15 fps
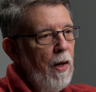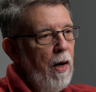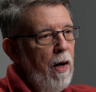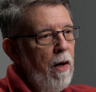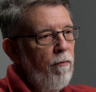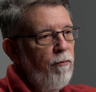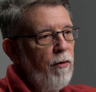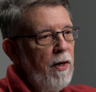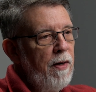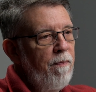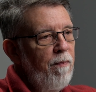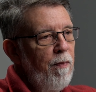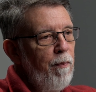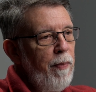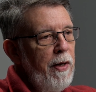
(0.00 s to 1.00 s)
of uh,
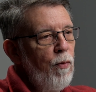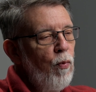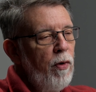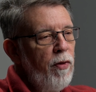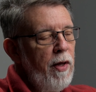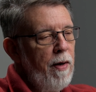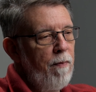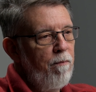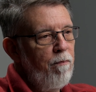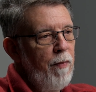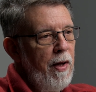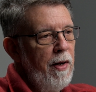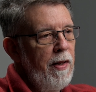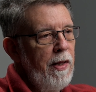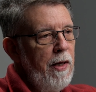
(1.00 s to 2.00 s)
being with him
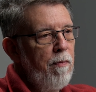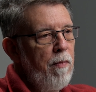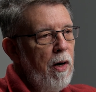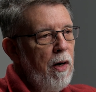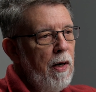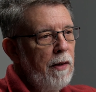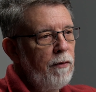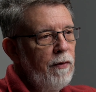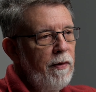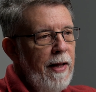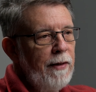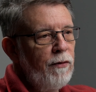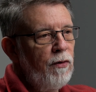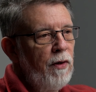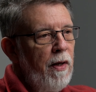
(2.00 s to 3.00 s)
and he among us. So
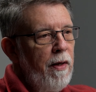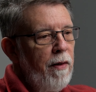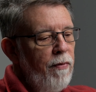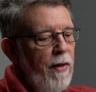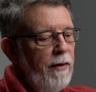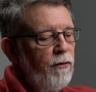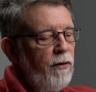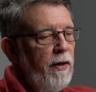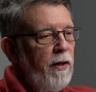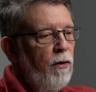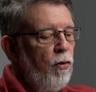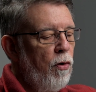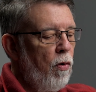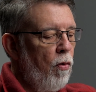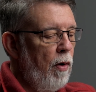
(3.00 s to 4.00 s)
that's, that's the
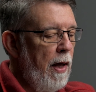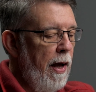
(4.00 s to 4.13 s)
eternal